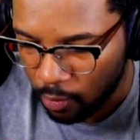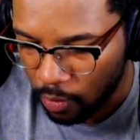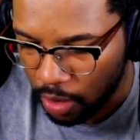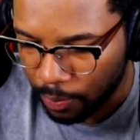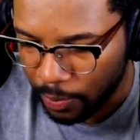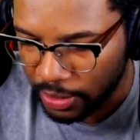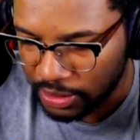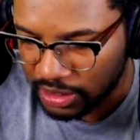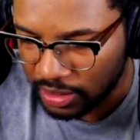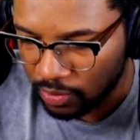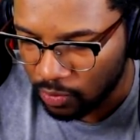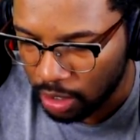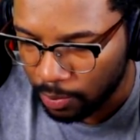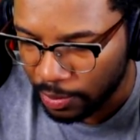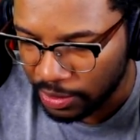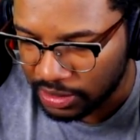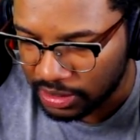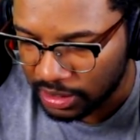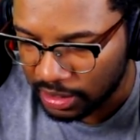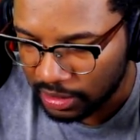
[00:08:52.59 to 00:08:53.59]
Wrong
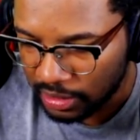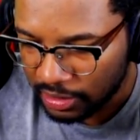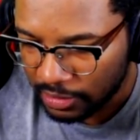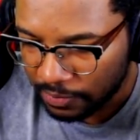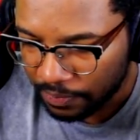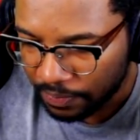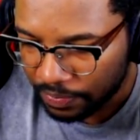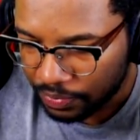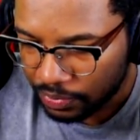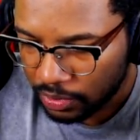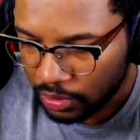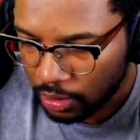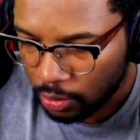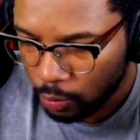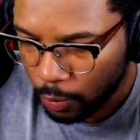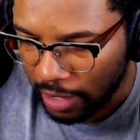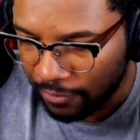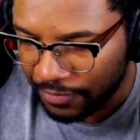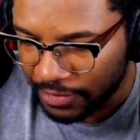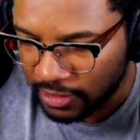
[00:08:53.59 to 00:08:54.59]
person.
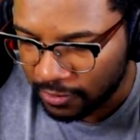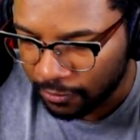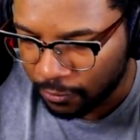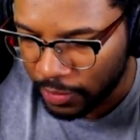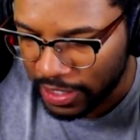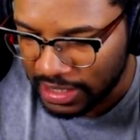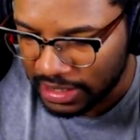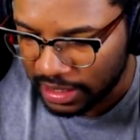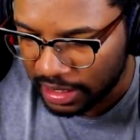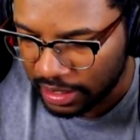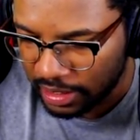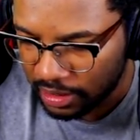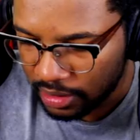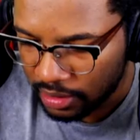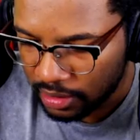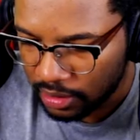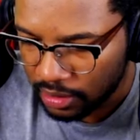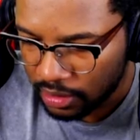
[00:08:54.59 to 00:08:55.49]
Wait, if it's Frieza,